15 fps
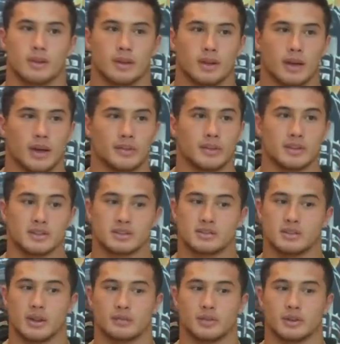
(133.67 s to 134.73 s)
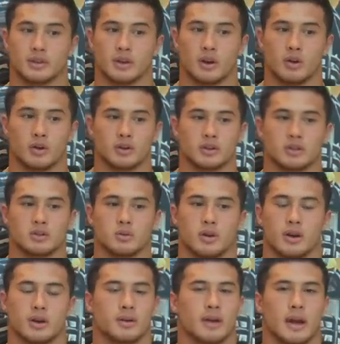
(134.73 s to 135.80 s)
I think it's definitely going to
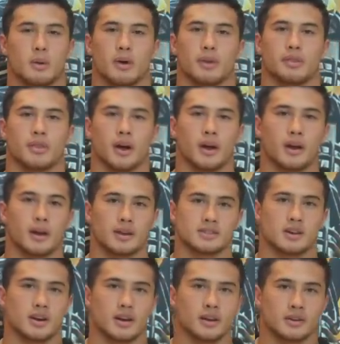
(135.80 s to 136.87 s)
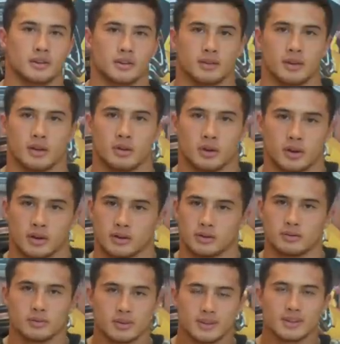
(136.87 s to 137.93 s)
how I thought I saw it.
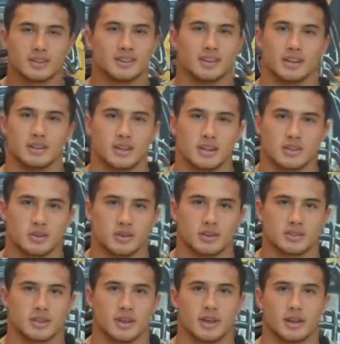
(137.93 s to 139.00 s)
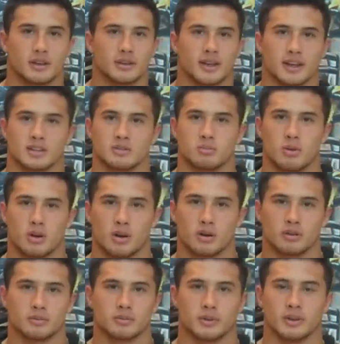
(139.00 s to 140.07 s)
DJ's doing his thing, catching the
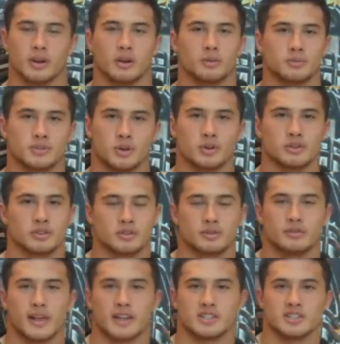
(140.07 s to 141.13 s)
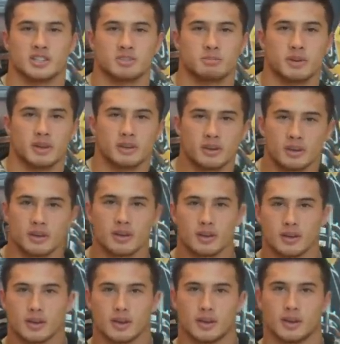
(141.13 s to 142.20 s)
ball, flashing his speed,
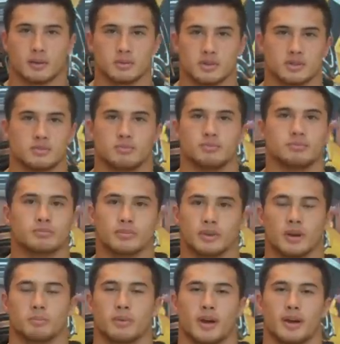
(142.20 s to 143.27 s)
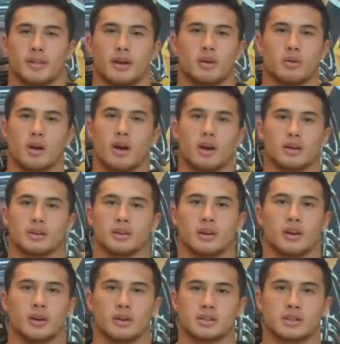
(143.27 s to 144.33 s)
and I'm just, pounding that rock.
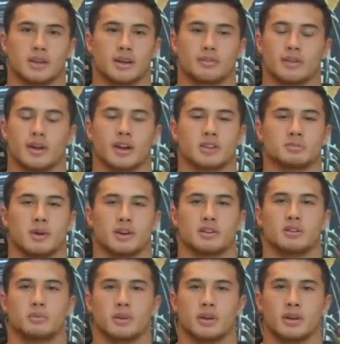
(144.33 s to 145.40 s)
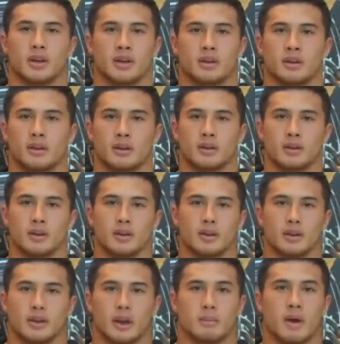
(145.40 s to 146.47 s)
It's everything I expected it to be, and
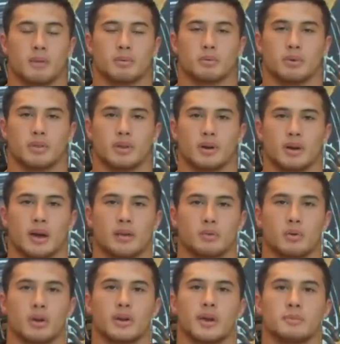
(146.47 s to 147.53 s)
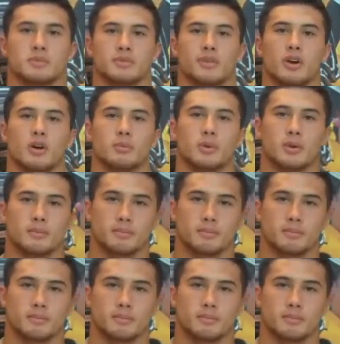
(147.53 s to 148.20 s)
I'm happy with how the running game's developed.